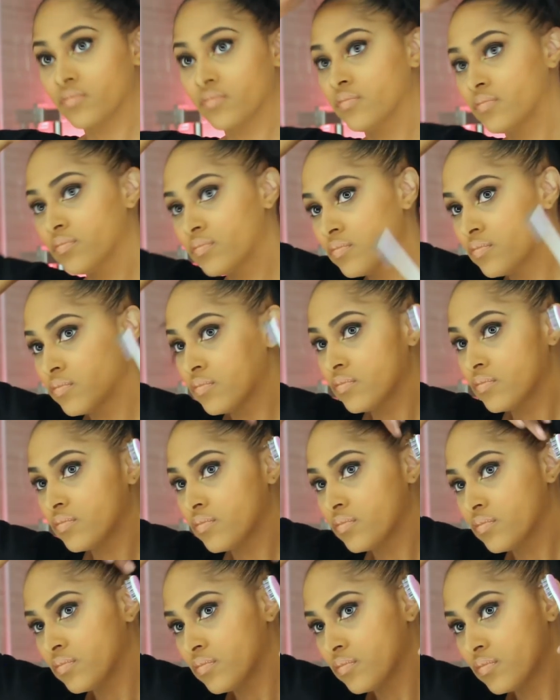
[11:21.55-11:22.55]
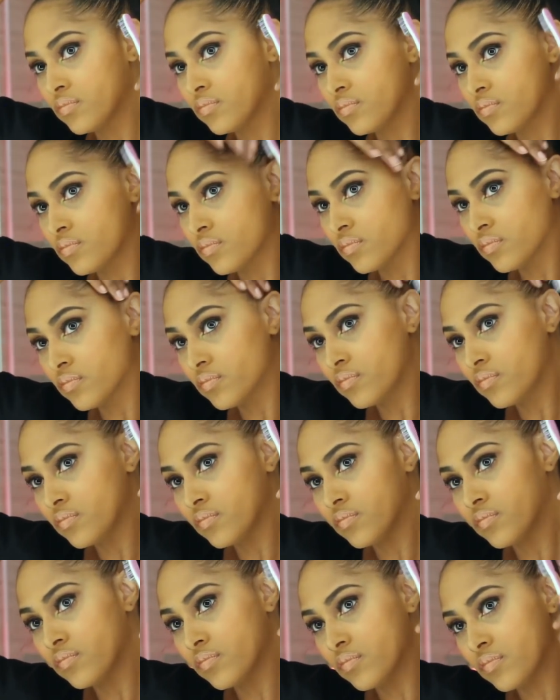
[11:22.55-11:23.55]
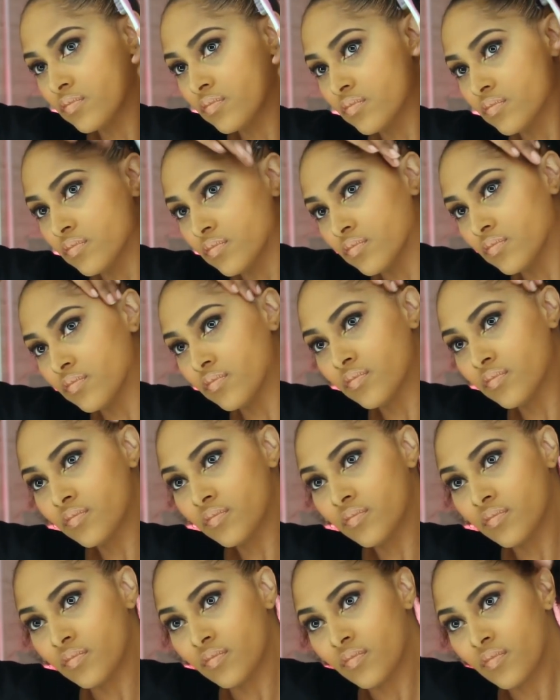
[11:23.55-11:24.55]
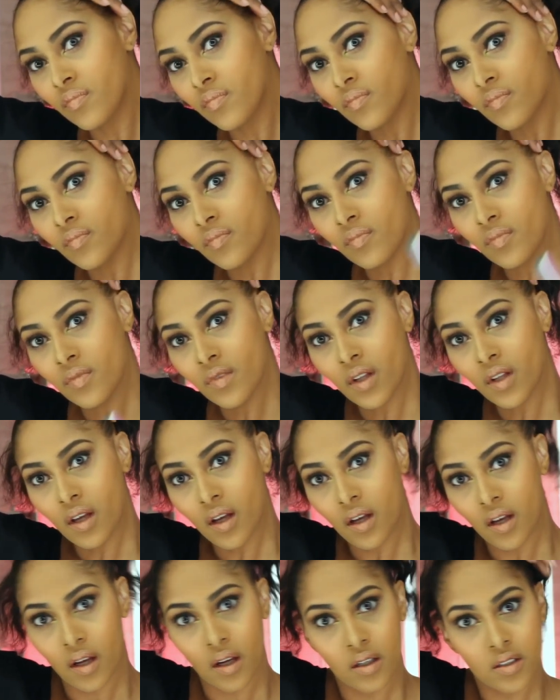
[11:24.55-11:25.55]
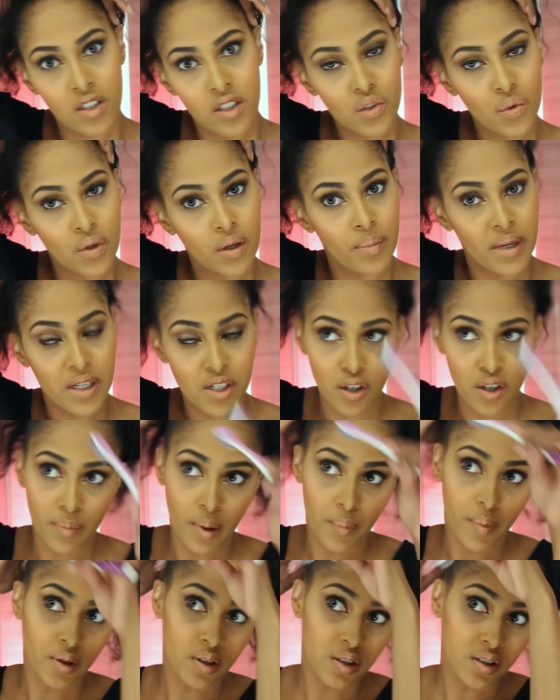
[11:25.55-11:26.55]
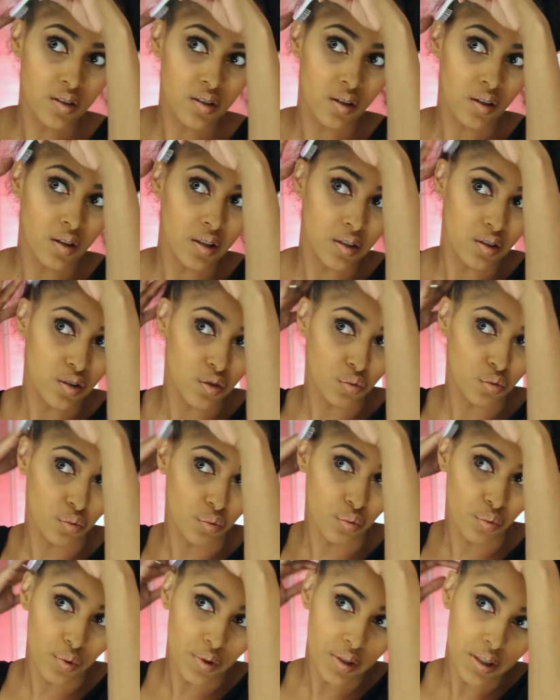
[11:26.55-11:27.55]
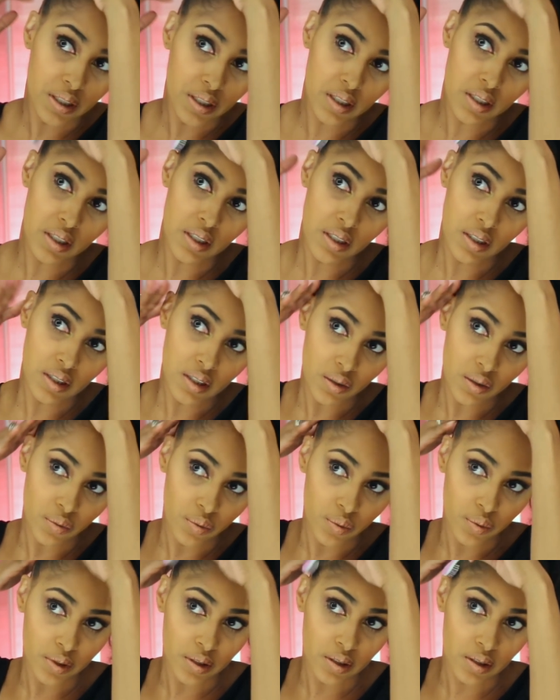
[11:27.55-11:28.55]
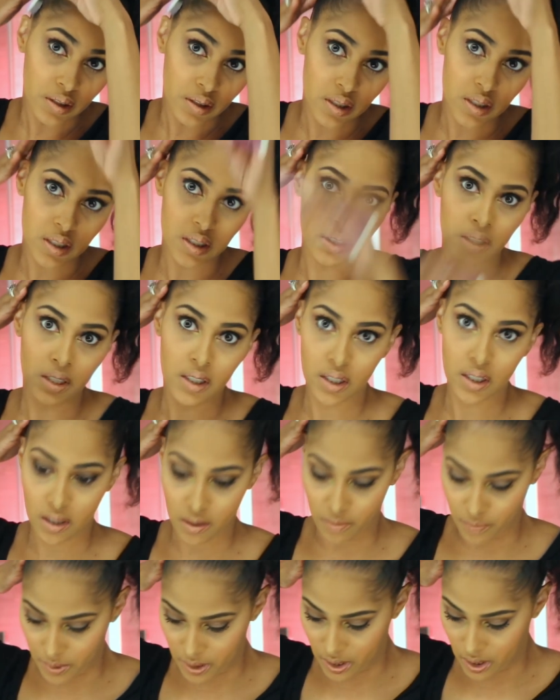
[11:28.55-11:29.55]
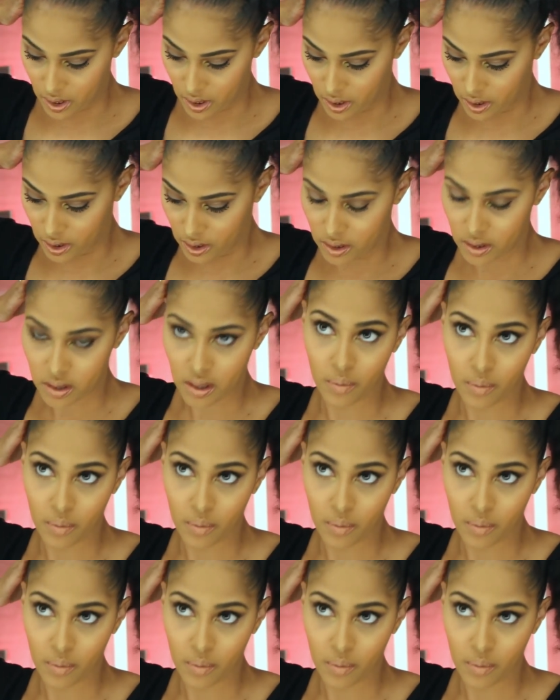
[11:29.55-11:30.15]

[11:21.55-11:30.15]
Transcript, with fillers: keep telling them our skin's pollen. Just want to make sure my ponytail is really, really sleek because